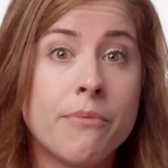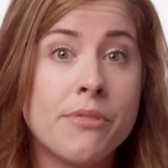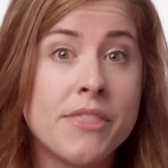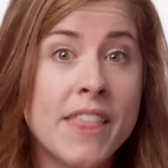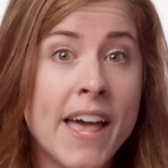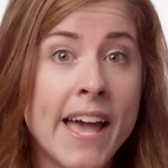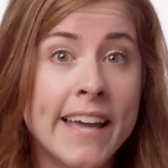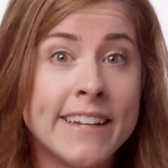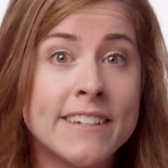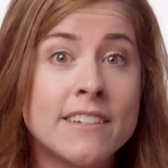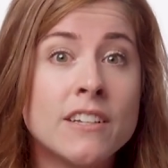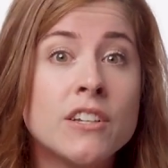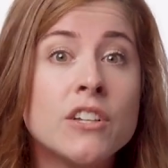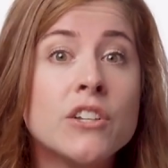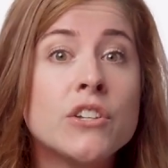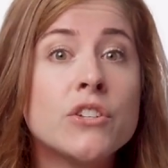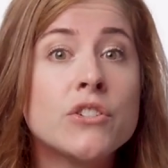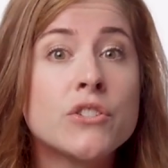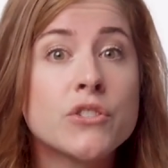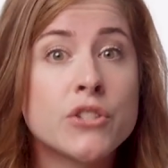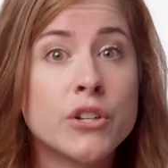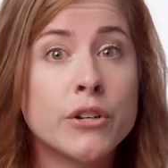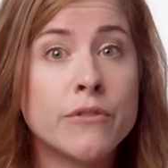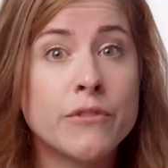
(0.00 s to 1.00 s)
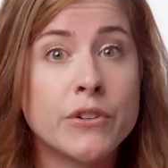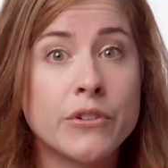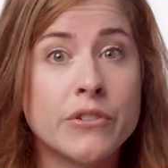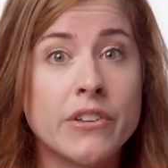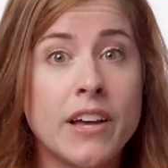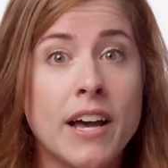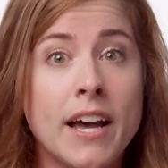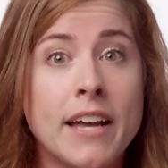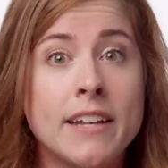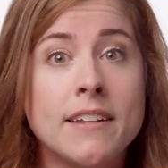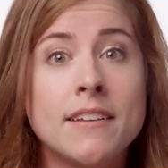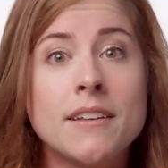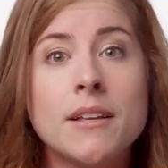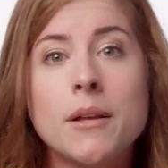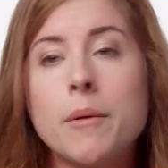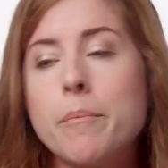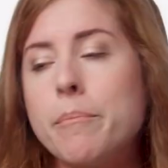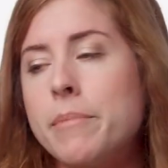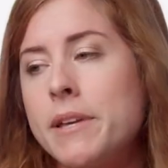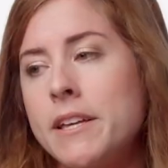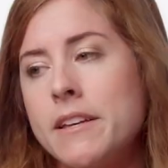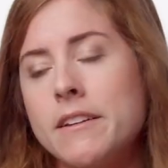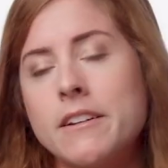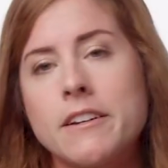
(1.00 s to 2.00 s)
Then, server side,
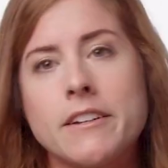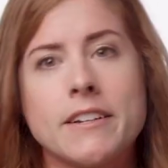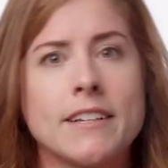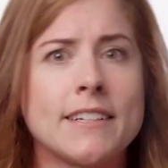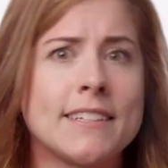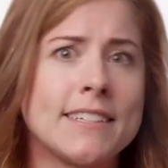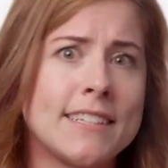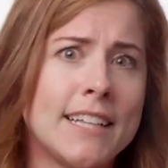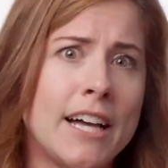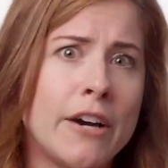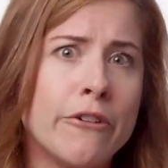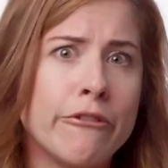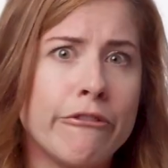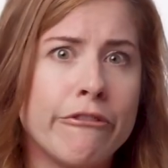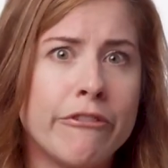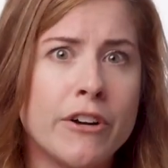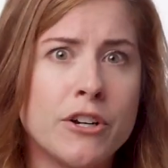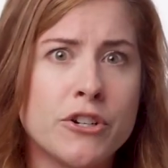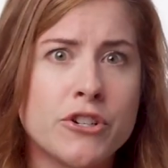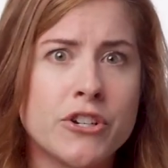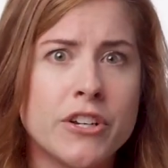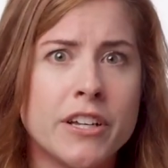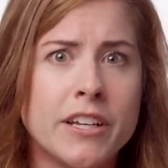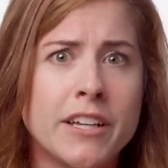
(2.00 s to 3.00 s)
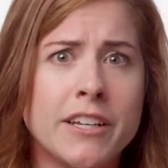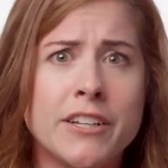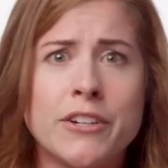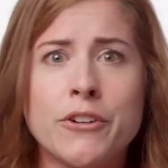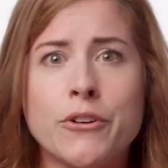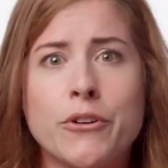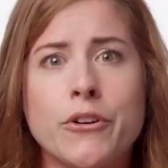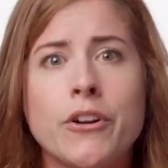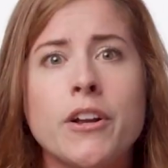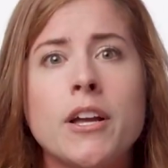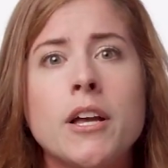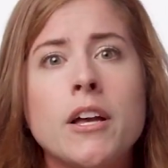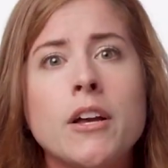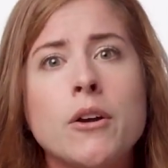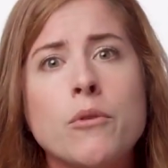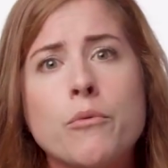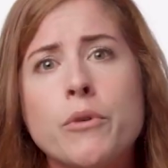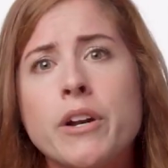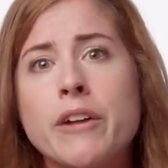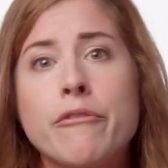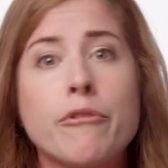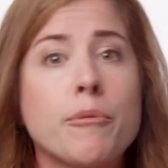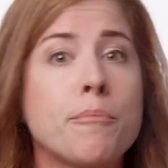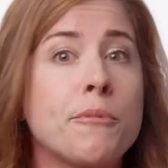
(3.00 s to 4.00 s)
be it on a cloud function or
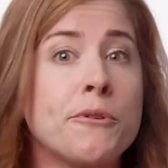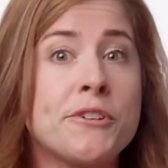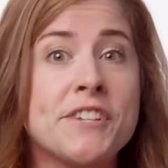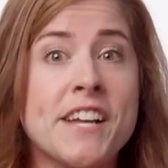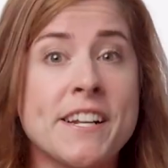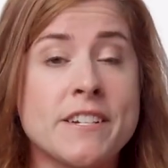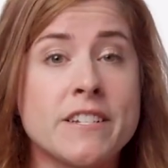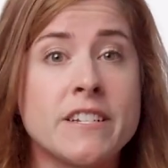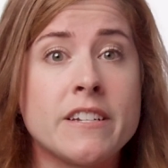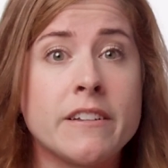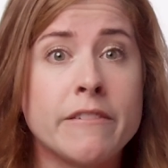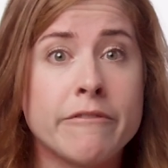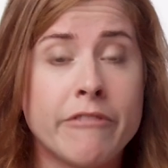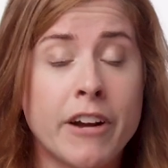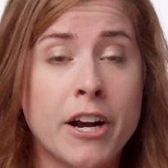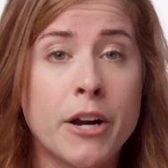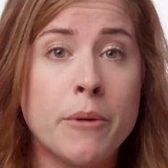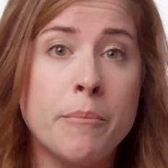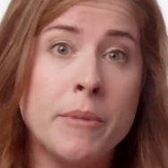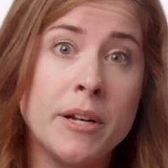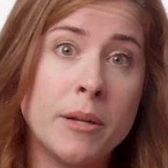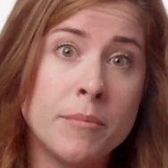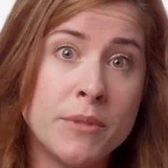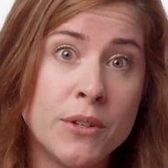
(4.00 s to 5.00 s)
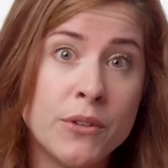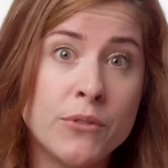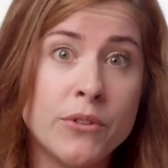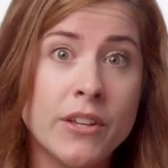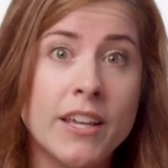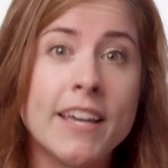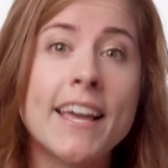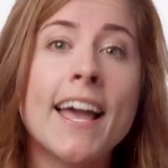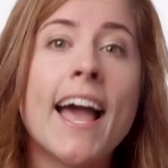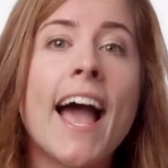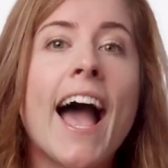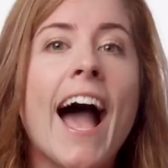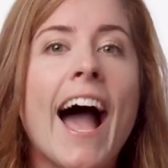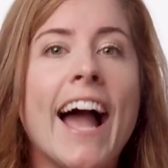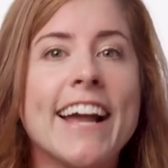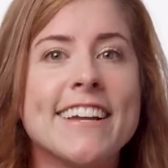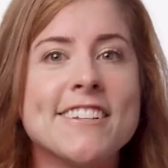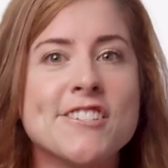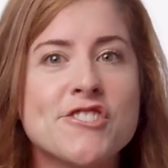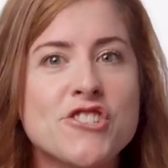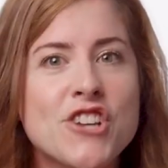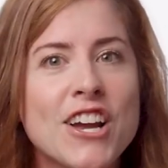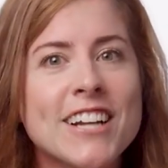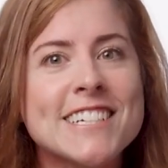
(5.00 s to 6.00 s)
whatever protected environment I'm using, I
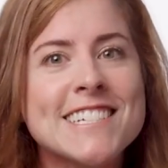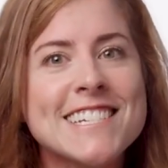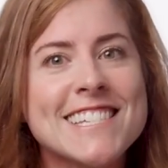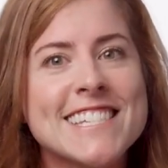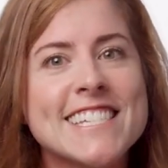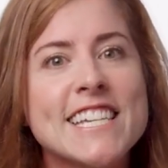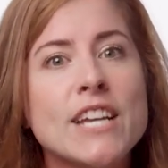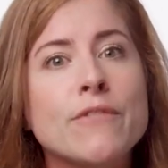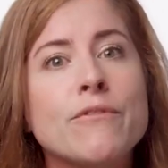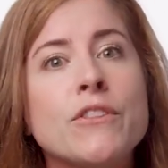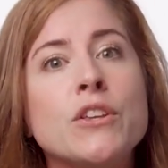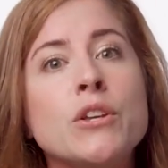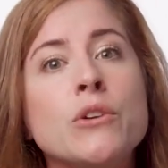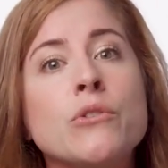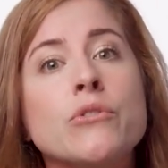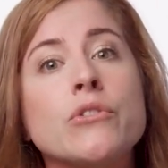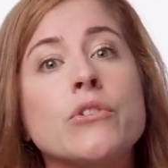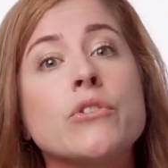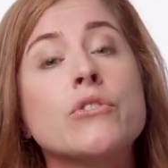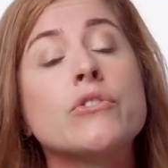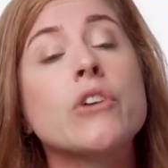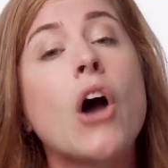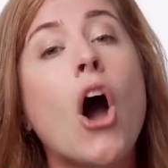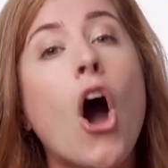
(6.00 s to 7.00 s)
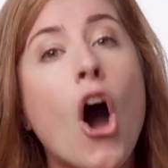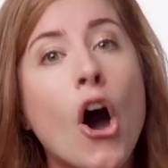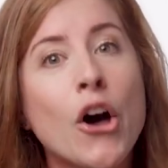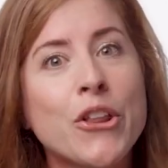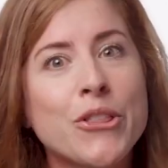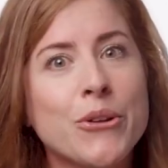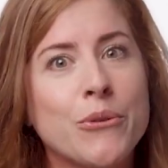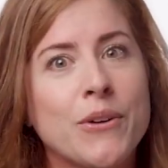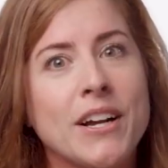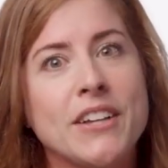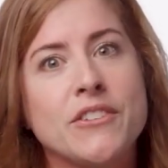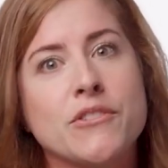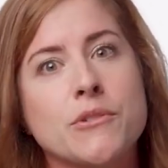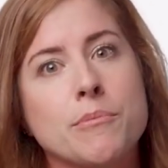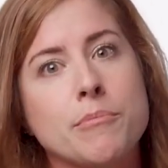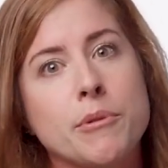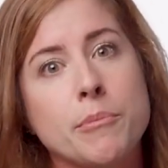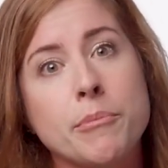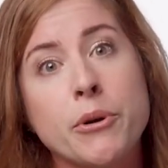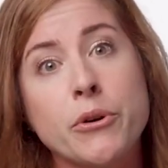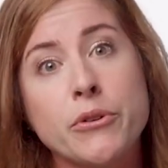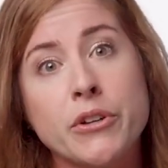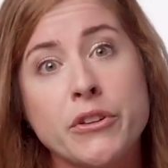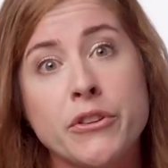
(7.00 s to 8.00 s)
can check to see if the user is authorized to
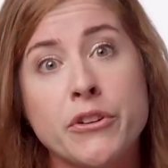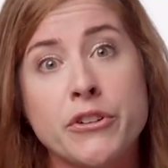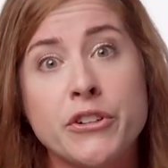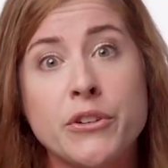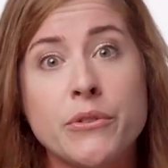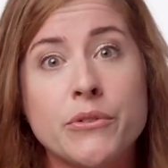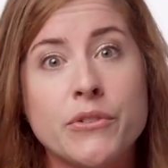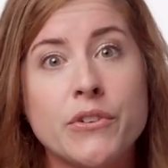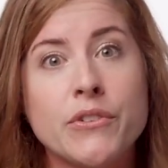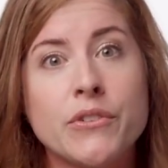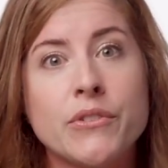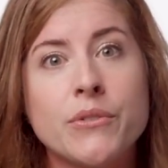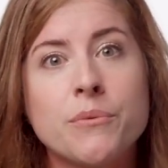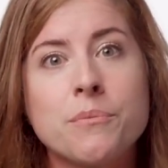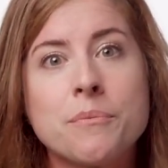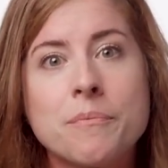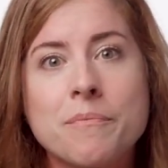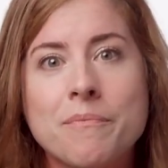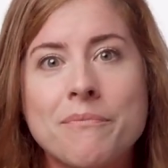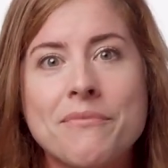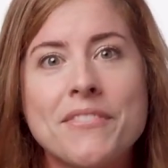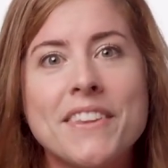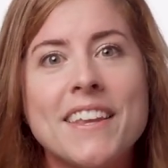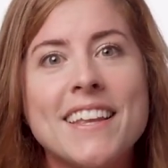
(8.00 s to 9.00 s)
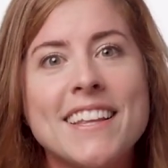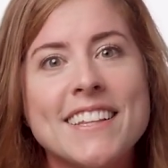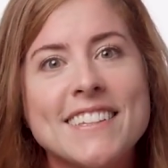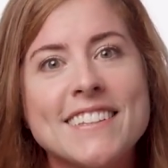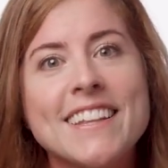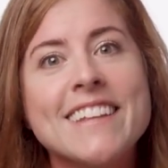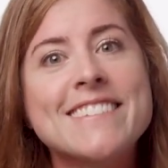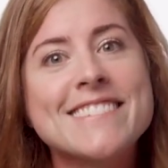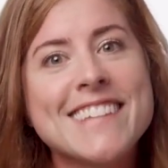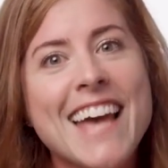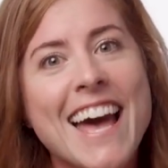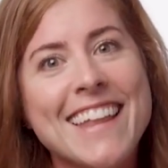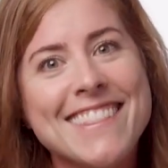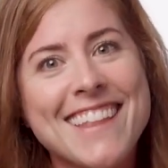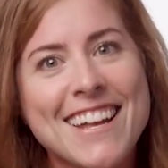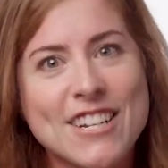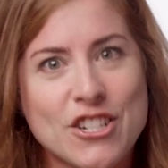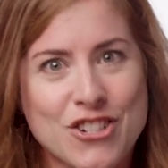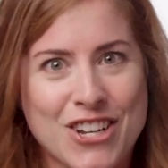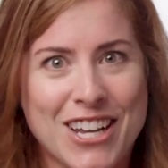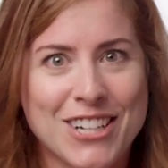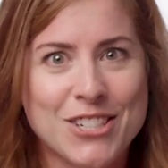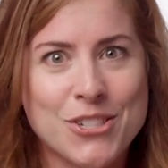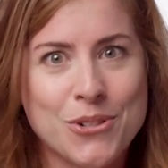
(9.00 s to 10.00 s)
promote other users. Let's add
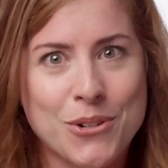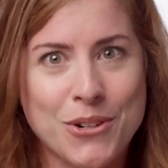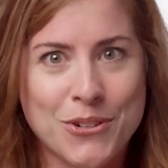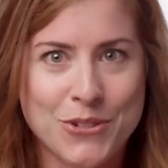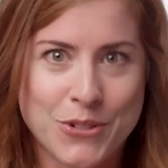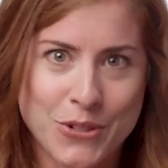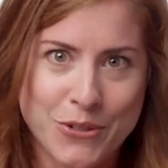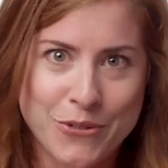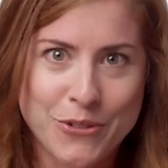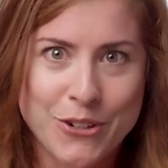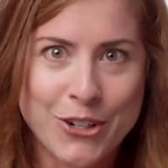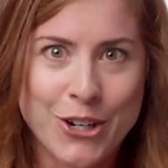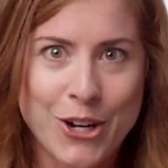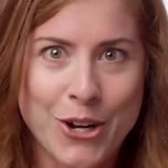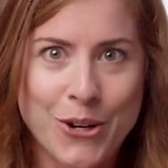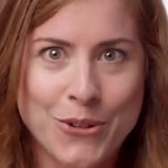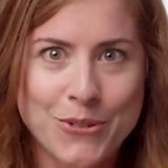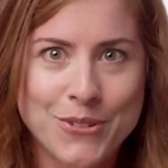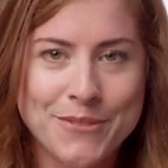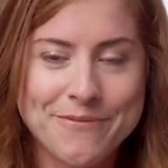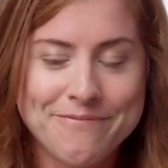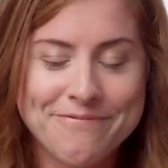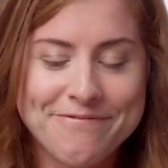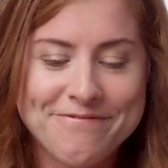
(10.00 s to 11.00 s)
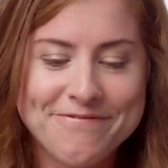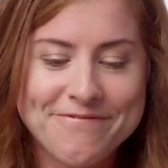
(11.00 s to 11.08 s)
that check to our server code.